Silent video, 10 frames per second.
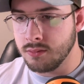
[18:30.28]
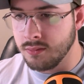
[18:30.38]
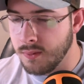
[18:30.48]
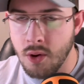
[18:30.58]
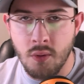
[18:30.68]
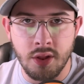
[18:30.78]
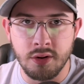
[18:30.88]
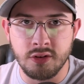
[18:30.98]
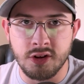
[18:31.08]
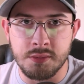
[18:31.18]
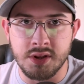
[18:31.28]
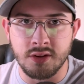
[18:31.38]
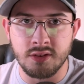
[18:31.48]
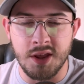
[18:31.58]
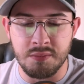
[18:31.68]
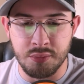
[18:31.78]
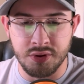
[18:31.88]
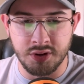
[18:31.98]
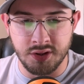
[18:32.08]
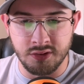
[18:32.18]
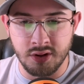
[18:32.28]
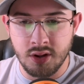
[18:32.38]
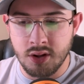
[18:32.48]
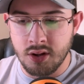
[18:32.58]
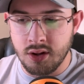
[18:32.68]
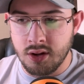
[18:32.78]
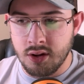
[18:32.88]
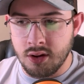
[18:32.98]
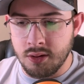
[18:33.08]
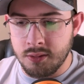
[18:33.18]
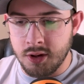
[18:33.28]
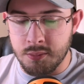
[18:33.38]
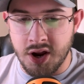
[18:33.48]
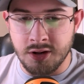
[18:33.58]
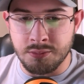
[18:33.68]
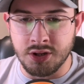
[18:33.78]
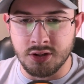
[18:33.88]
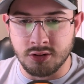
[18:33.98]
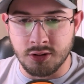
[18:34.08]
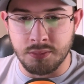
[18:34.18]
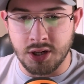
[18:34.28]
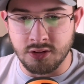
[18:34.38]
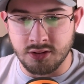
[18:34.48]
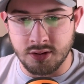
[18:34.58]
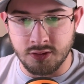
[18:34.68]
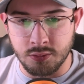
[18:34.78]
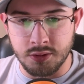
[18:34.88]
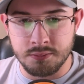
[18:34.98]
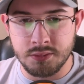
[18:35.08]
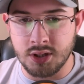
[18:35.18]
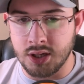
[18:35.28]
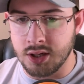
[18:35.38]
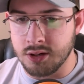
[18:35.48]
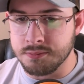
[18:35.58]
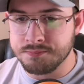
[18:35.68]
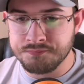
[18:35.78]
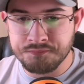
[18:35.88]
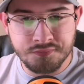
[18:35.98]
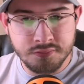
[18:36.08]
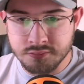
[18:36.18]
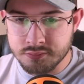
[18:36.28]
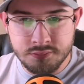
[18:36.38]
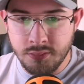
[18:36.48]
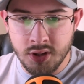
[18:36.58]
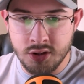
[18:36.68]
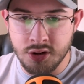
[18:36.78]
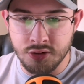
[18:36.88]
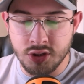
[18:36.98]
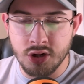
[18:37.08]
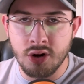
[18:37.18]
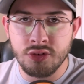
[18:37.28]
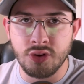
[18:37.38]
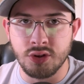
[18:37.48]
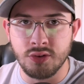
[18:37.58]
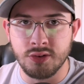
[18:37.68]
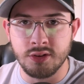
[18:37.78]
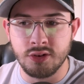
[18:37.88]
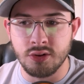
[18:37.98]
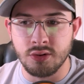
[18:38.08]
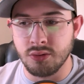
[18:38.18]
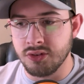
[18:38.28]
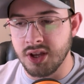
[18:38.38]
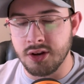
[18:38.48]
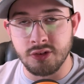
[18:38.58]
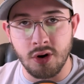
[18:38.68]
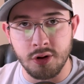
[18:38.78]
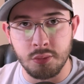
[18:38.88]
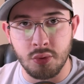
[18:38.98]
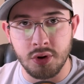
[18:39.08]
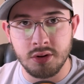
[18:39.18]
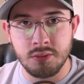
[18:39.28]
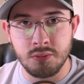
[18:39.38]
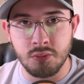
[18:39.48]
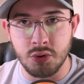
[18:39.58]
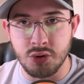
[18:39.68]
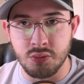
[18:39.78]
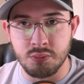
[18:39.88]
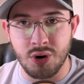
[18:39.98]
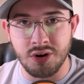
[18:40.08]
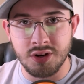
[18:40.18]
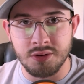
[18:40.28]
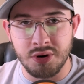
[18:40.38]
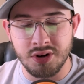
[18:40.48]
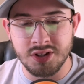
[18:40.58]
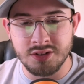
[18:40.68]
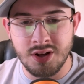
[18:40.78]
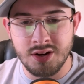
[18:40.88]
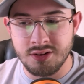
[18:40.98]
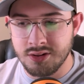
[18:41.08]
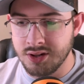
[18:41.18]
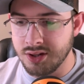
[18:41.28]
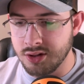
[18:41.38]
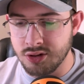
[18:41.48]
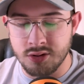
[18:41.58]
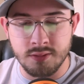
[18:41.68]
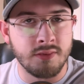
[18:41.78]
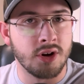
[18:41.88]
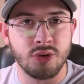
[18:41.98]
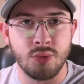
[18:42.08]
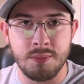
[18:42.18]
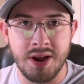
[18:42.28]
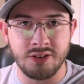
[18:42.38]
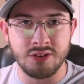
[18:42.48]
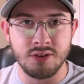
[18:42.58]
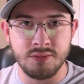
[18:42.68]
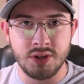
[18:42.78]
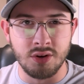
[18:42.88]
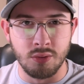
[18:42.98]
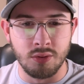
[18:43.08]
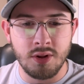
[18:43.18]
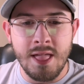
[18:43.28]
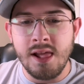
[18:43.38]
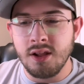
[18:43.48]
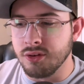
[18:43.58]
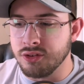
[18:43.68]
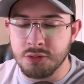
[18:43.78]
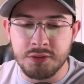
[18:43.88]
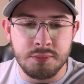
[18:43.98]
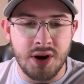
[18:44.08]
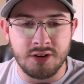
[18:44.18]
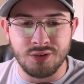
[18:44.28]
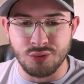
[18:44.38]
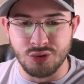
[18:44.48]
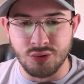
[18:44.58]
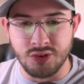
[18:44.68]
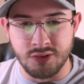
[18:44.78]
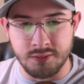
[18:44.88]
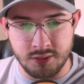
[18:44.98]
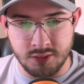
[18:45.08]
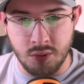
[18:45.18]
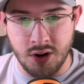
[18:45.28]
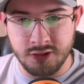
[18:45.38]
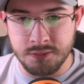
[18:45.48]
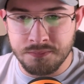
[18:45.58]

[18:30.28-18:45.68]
No other GPS capabilities, in my opinion, compare to this one. And you can also use it to set a starting point when you park in a parking lot, and then you can find your way back to your vehicle. There's so many practical uses of this watch